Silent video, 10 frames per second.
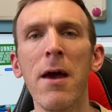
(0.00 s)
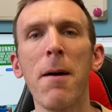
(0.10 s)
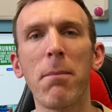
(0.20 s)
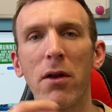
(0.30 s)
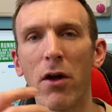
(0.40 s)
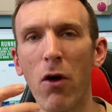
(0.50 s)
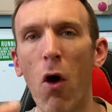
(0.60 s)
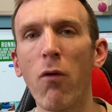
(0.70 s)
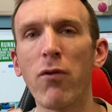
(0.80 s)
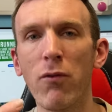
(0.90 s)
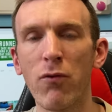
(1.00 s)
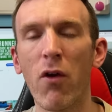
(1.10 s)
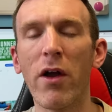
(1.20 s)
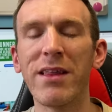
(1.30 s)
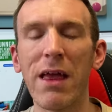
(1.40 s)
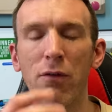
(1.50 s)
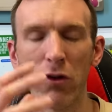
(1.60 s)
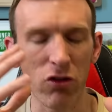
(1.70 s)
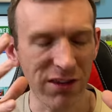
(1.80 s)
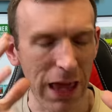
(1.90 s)
but I often find that if I
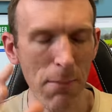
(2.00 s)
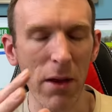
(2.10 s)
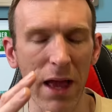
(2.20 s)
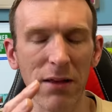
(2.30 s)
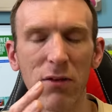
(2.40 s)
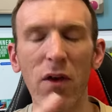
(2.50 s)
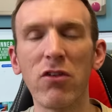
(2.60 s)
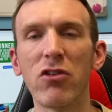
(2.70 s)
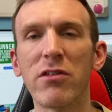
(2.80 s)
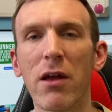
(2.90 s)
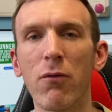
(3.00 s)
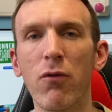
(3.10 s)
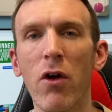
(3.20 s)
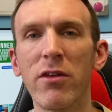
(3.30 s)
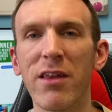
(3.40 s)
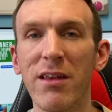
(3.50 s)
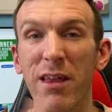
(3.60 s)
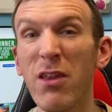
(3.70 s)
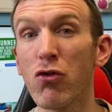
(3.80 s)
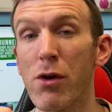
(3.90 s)
just get my activations done first, it's
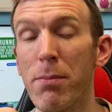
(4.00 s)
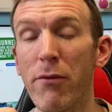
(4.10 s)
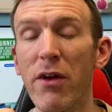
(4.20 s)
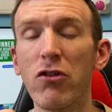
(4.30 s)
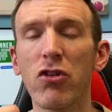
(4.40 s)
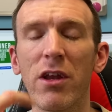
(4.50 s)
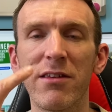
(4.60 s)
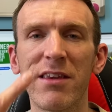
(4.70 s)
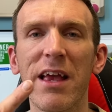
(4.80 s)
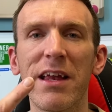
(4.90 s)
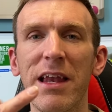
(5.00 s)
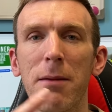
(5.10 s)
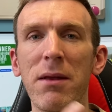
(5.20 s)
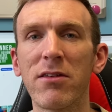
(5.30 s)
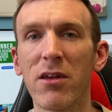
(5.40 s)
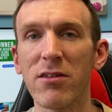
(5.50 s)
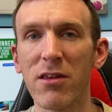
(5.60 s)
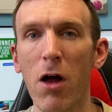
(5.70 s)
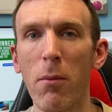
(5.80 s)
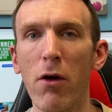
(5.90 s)
injury prevention, and secondly, it means I can
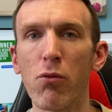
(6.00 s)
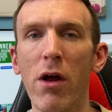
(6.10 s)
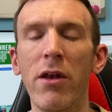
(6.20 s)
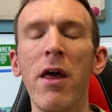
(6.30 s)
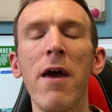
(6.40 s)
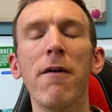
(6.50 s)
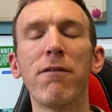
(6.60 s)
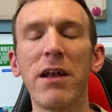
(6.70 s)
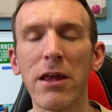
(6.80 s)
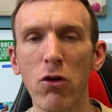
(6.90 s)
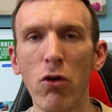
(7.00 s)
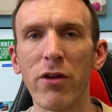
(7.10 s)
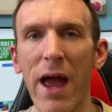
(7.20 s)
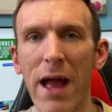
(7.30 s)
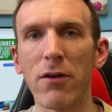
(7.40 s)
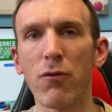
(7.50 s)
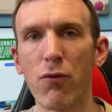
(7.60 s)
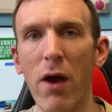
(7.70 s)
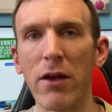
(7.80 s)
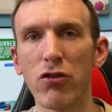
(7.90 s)
start my run feeling good and
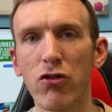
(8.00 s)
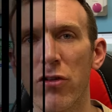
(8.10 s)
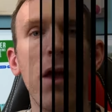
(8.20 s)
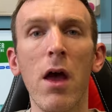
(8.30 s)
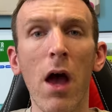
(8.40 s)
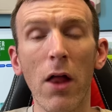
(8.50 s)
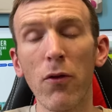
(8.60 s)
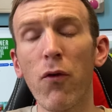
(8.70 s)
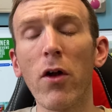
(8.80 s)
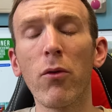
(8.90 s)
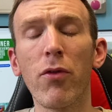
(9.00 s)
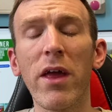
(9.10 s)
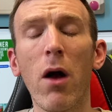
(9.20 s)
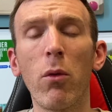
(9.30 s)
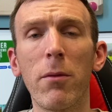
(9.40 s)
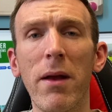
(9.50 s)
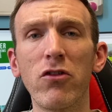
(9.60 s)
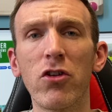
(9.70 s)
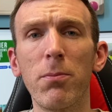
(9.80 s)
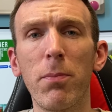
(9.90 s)
fresh. And the final thing I want to
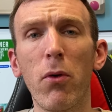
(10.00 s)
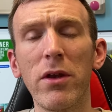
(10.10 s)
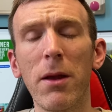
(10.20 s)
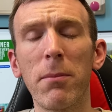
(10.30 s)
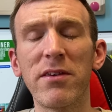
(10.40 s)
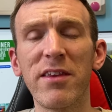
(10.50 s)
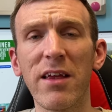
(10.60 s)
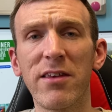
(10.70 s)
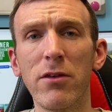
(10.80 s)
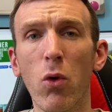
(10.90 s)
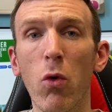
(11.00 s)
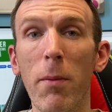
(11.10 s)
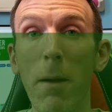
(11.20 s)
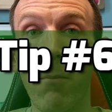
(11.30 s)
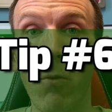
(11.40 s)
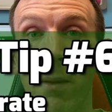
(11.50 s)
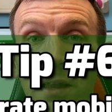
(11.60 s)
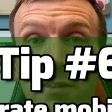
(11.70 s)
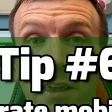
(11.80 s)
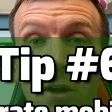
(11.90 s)
mention, point number six, is all about mobility. I